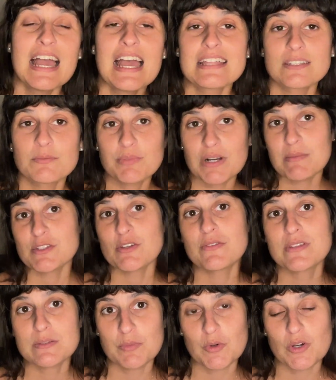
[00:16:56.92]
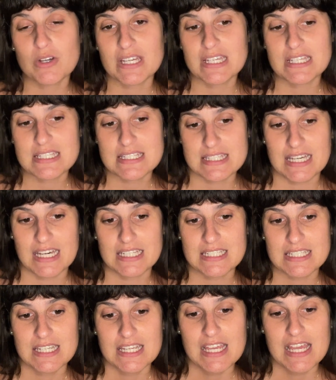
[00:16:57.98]
The premise of this book is that
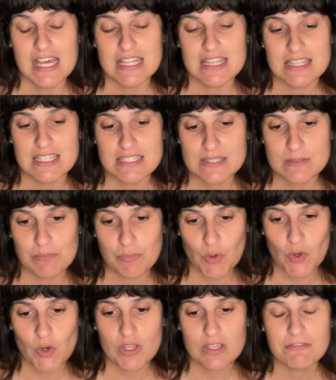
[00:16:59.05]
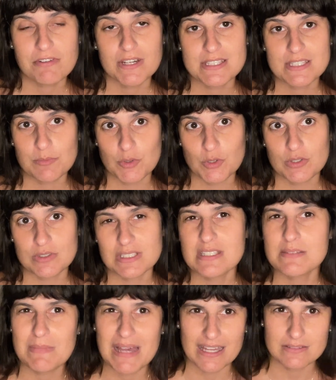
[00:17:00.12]
this boy finds a book, this
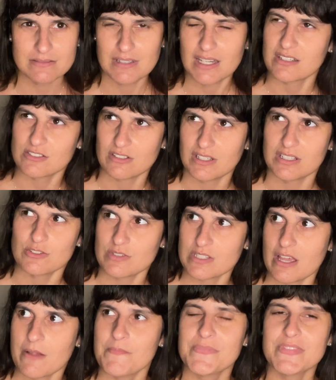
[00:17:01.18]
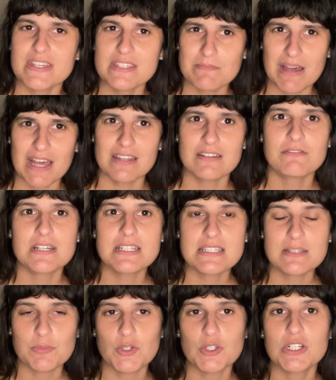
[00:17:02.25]
man, actually I should say, this man finds a
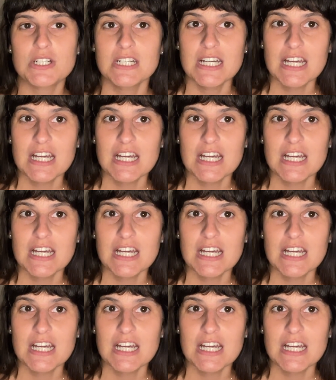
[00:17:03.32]
book